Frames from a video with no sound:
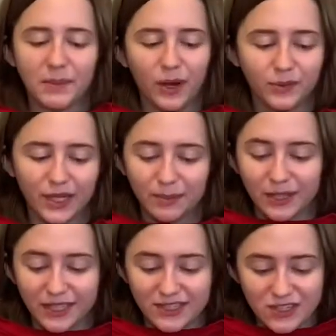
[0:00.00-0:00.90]
where I
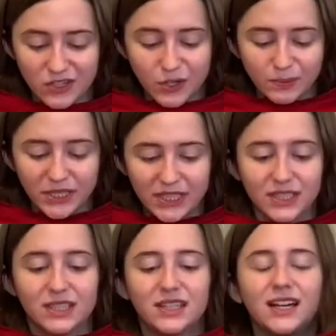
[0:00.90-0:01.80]
played Snoopy,
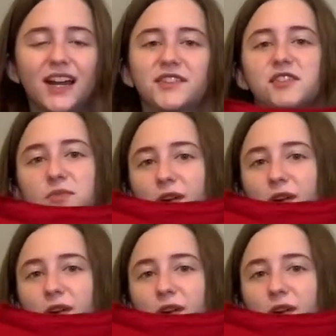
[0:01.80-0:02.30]
and this is one of the